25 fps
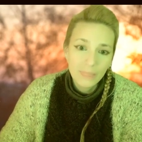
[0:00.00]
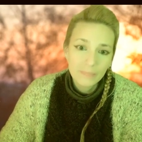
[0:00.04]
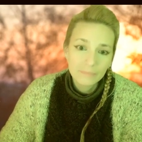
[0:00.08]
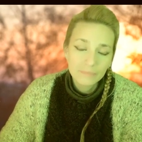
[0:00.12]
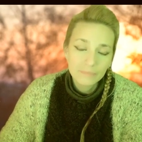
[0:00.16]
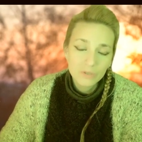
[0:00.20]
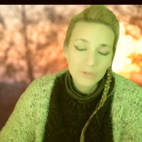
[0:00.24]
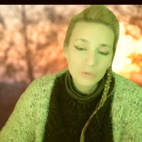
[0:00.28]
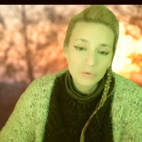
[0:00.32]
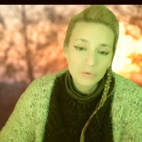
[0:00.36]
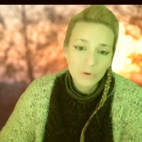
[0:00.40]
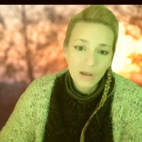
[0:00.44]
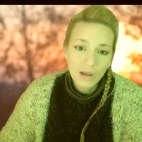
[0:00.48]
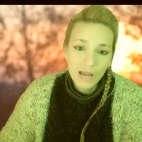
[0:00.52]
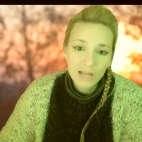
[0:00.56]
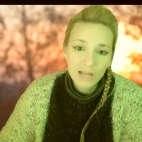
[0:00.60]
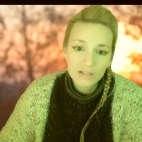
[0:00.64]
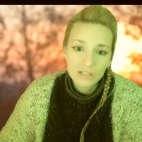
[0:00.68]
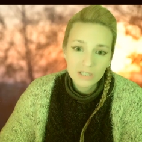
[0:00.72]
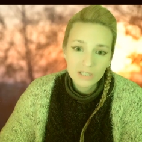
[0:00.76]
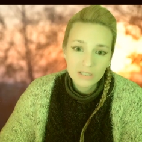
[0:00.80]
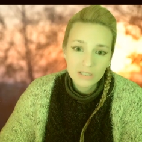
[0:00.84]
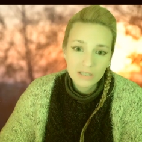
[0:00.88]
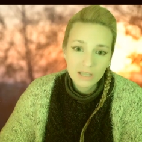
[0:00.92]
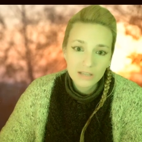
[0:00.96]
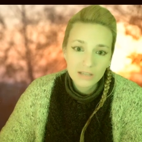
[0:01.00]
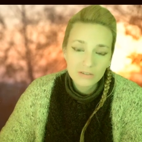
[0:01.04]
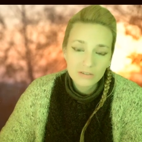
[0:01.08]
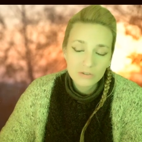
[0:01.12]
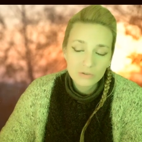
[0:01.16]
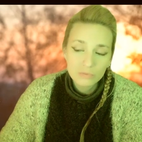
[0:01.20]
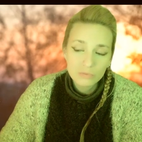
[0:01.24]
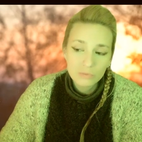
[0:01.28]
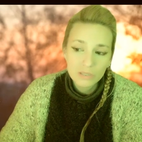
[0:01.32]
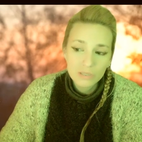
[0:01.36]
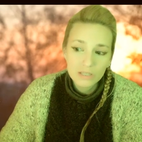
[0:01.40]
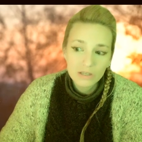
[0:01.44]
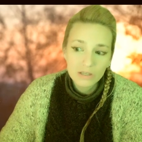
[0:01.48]
you know, agendas
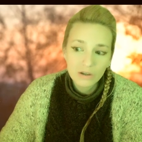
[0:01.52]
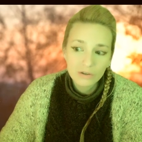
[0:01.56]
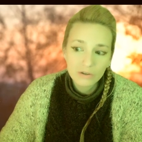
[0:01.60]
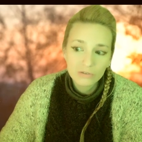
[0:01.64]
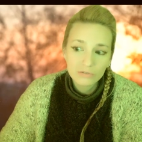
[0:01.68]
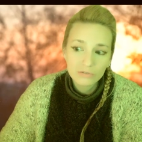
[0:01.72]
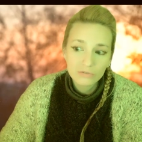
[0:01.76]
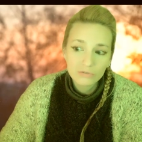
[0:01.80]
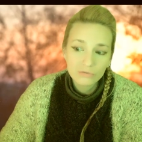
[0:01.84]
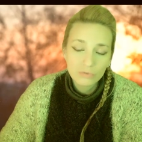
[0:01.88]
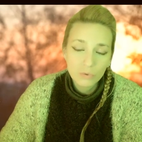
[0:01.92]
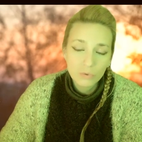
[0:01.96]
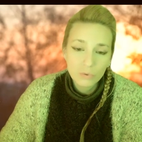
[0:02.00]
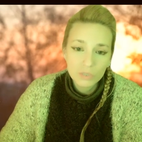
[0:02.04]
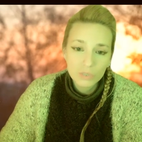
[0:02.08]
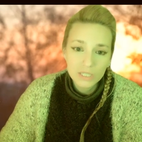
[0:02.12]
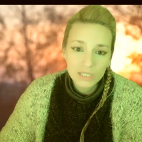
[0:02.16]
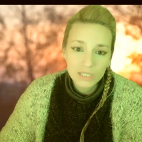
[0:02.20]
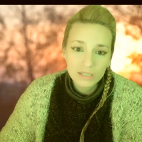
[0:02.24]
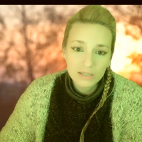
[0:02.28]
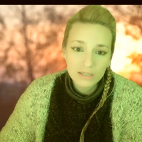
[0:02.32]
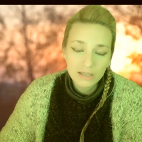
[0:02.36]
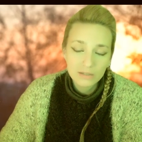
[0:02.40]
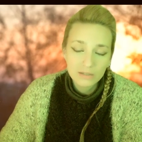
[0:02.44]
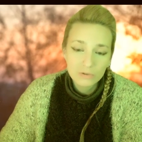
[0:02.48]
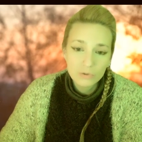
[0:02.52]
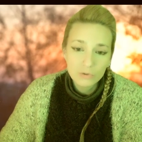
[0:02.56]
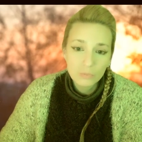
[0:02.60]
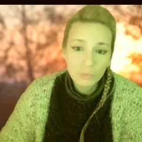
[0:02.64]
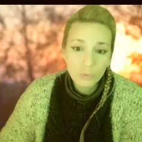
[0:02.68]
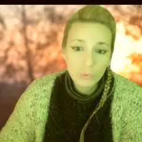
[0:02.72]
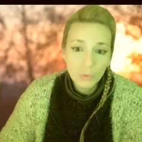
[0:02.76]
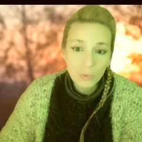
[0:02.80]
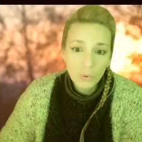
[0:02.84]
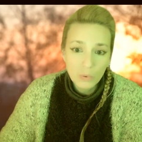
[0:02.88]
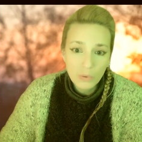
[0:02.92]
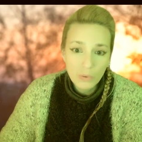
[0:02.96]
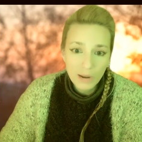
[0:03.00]
to be unfolded and to
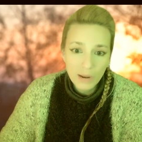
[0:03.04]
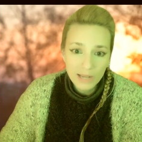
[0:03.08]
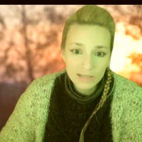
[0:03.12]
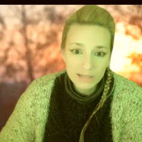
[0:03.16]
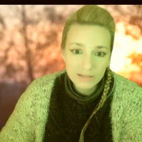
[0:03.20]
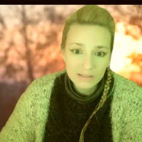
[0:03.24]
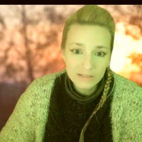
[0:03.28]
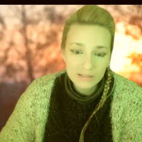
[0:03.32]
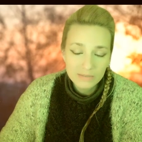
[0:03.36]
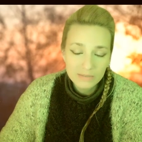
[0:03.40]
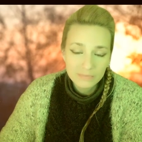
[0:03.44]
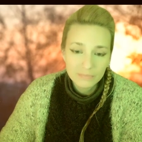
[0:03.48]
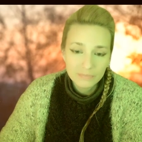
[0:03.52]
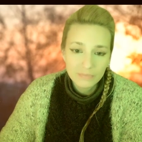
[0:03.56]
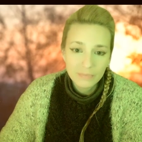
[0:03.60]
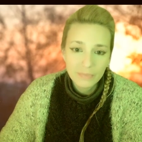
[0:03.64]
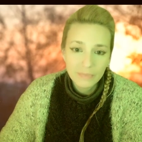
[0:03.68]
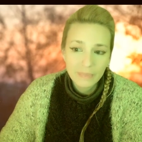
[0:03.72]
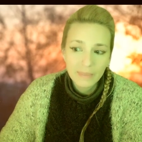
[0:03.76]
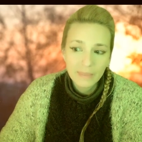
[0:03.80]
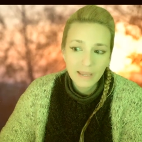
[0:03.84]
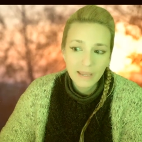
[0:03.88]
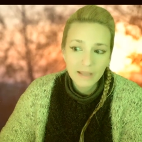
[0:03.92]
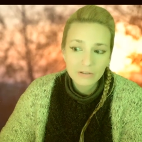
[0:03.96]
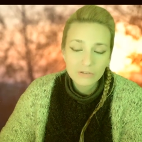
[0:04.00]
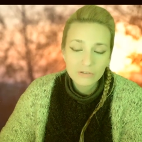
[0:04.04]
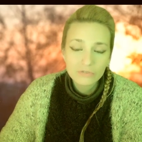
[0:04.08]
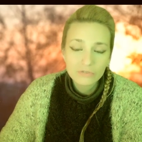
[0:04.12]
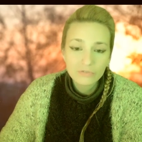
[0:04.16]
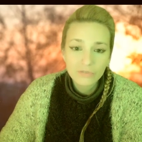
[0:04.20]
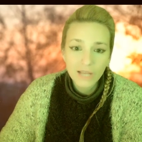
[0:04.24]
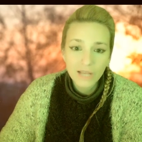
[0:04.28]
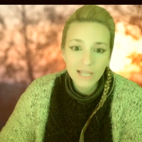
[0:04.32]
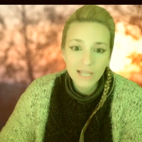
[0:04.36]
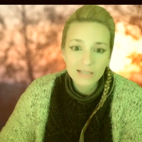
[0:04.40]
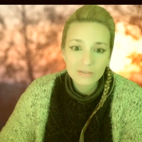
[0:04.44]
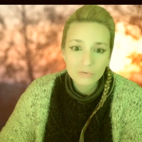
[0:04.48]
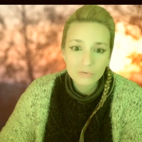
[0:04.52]
progress at a
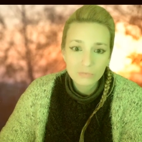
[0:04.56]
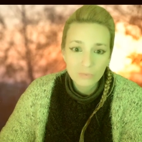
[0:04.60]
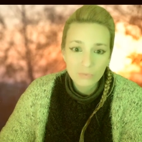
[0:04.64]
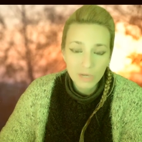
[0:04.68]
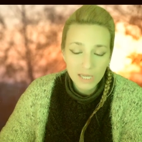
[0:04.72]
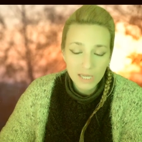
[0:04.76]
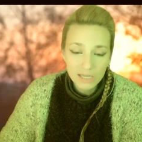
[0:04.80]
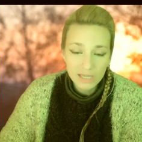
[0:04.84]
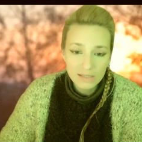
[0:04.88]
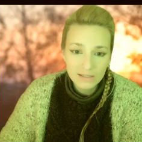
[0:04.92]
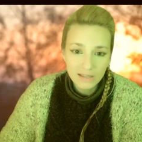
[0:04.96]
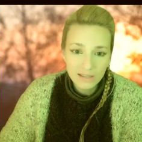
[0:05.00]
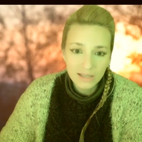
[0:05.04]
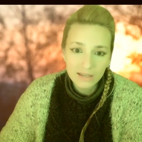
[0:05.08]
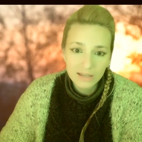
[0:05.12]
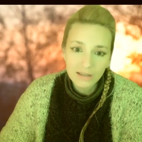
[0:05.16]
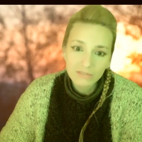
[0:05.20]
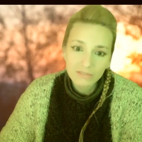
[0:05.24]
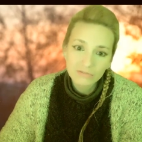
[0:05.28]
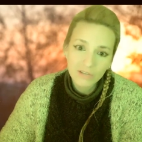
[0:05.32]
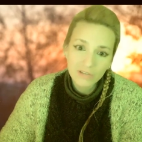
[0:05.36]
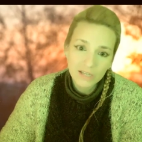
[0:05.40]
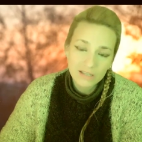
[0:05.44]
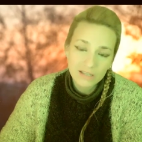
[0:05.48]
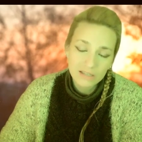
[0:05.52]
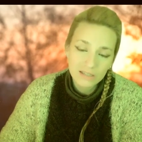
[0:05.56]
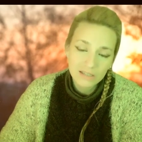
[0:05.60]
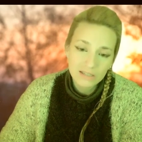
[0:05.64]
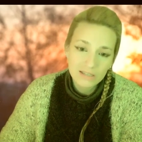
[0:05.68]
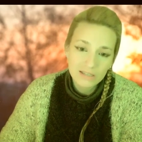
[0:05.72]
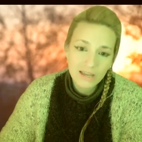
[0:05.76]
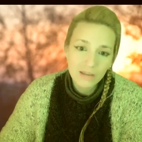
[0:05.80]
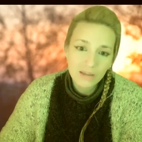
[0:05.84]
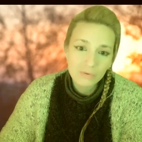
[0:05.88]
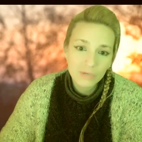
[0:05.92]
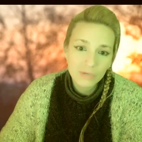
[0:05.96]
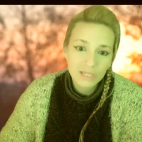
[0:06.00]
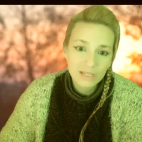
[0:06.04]
fast rate and affecting
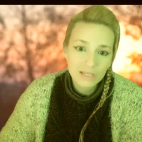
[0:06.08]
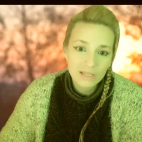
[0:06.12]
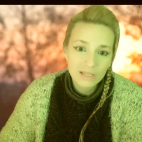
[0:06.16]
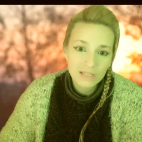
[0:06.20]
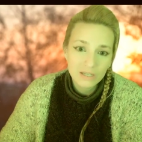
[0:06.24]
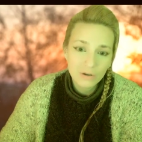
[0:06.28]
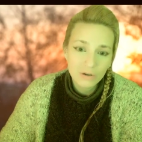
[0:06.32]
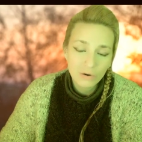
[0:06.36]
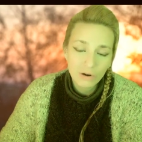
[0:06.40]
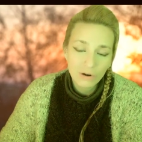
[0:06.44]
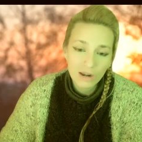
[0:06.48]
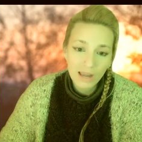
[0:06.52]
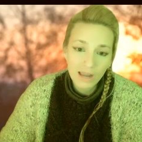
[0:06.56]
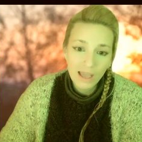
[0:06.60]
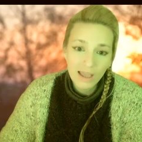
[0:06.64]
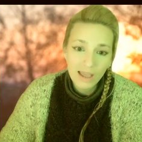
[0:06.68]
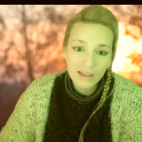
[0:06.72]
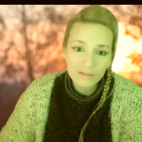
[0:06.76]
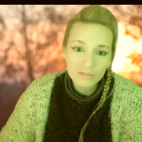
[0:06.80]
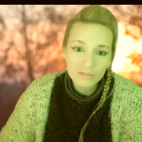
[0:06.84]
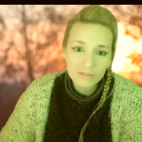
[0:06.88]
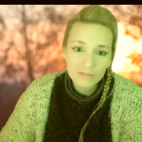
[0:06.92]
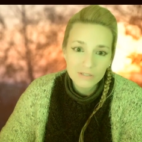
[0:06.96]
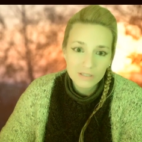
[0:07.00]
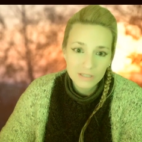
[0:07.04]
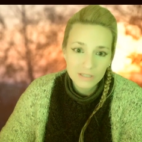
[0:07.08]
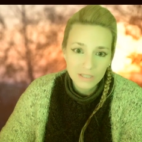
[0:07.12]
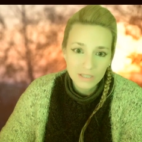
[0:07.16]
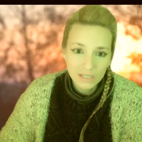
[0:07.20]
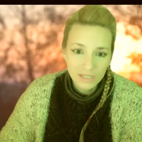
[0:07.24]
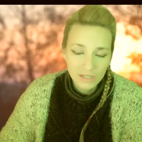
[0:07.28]
directly our lives.